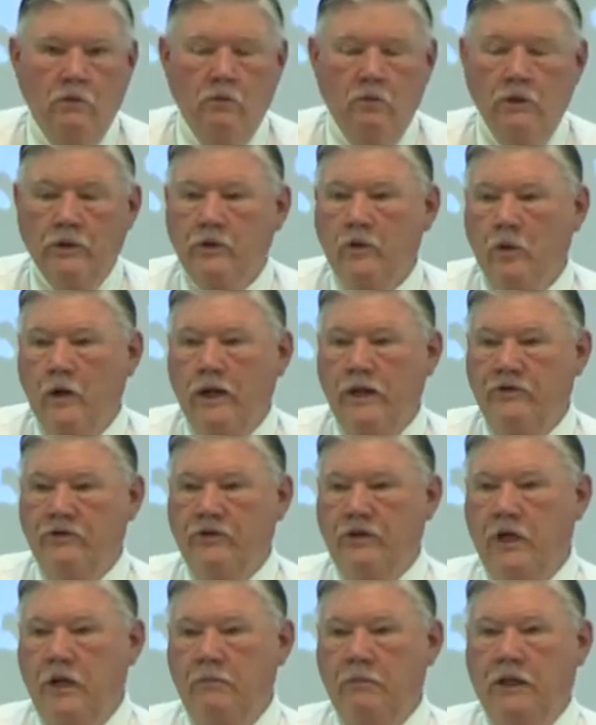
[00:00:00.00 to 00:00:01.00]
with
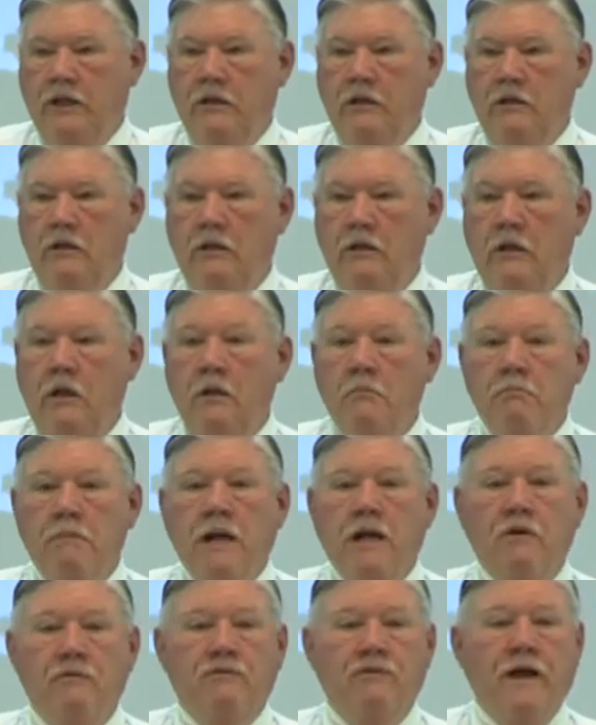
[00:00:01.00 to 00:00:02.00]
Christ's coming.
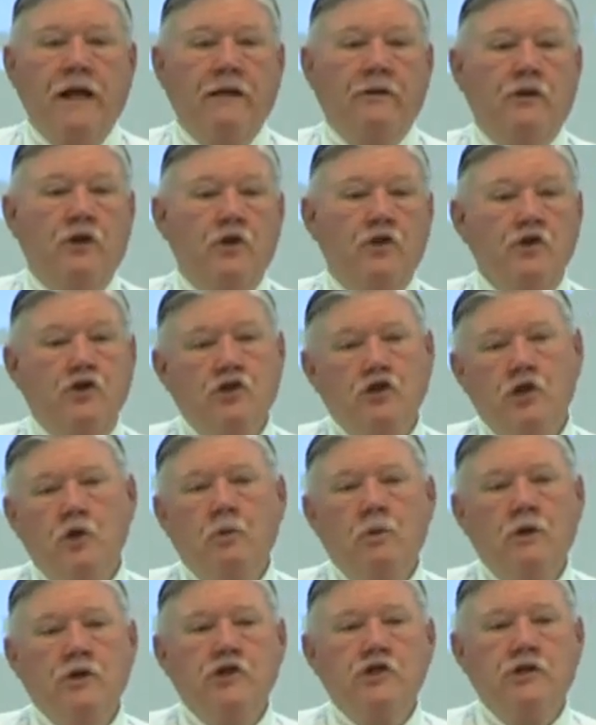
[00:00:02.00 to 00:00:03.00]
Matter of fact, the
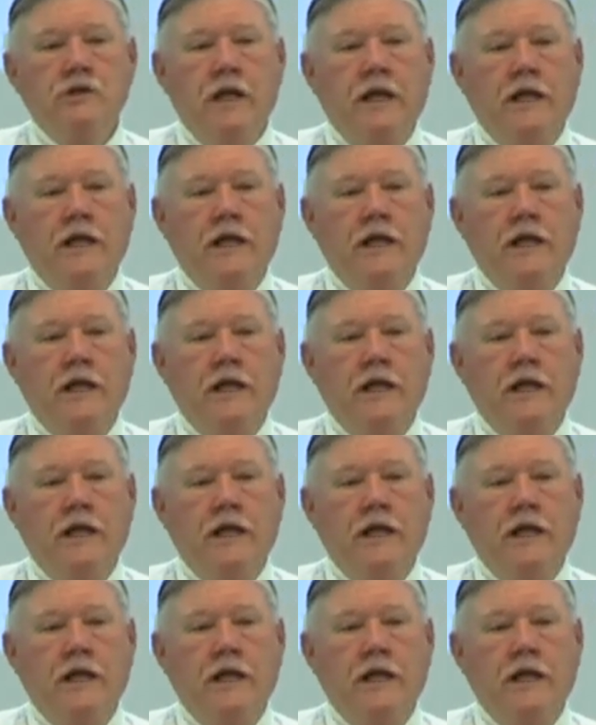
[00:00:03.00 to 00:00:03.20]
Jewish